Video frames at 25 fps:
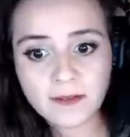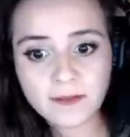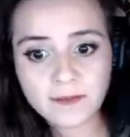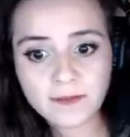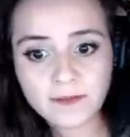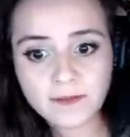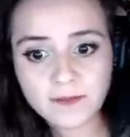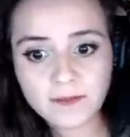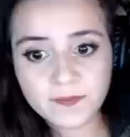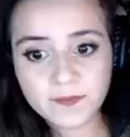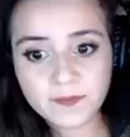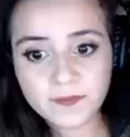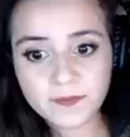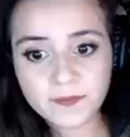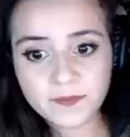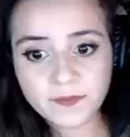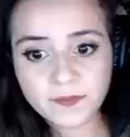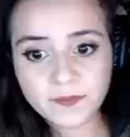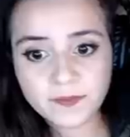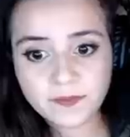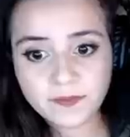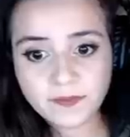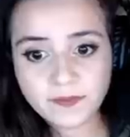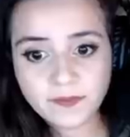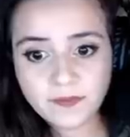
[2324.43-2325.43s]

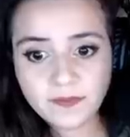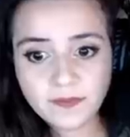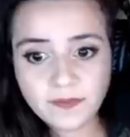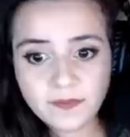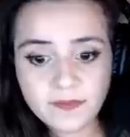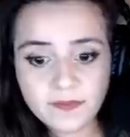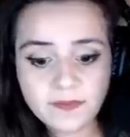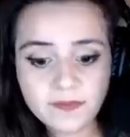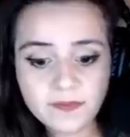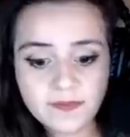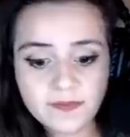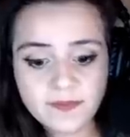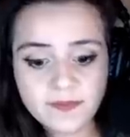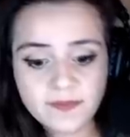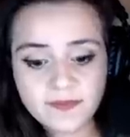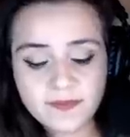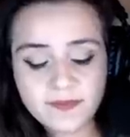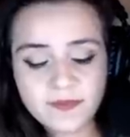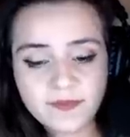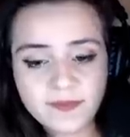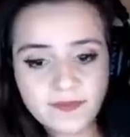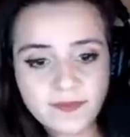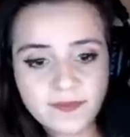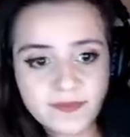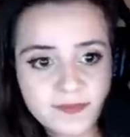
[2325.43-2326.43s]

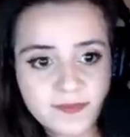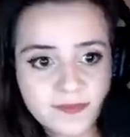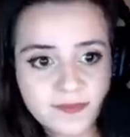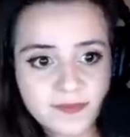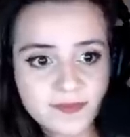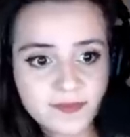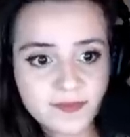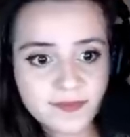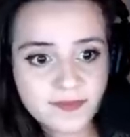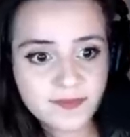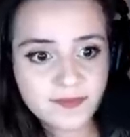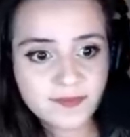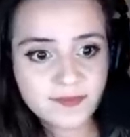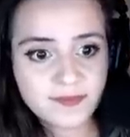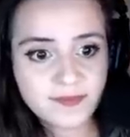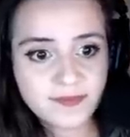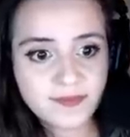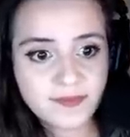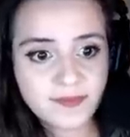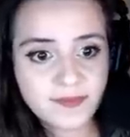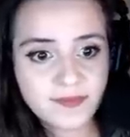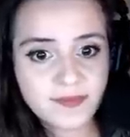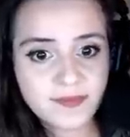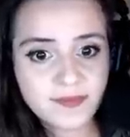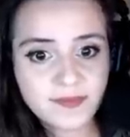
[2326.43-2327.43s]

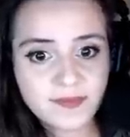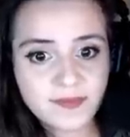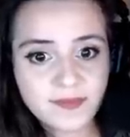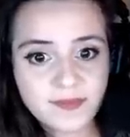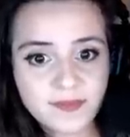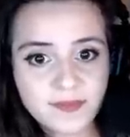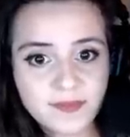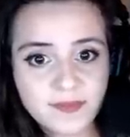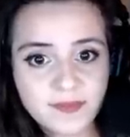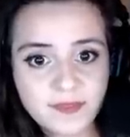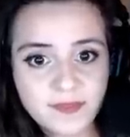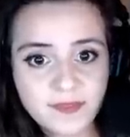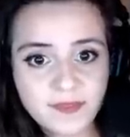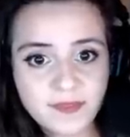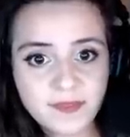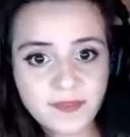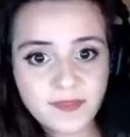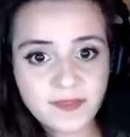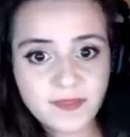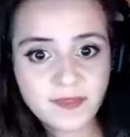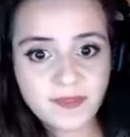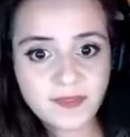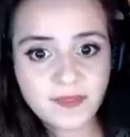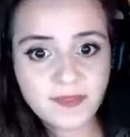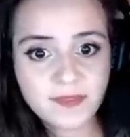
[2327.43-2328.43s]

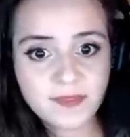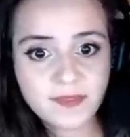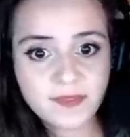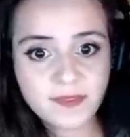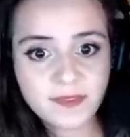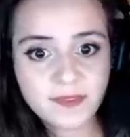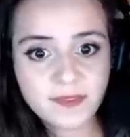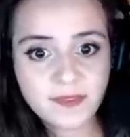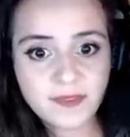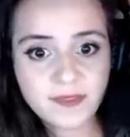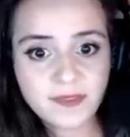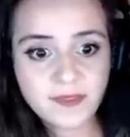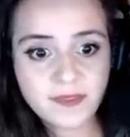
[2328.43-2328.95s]
The person shown says nothing.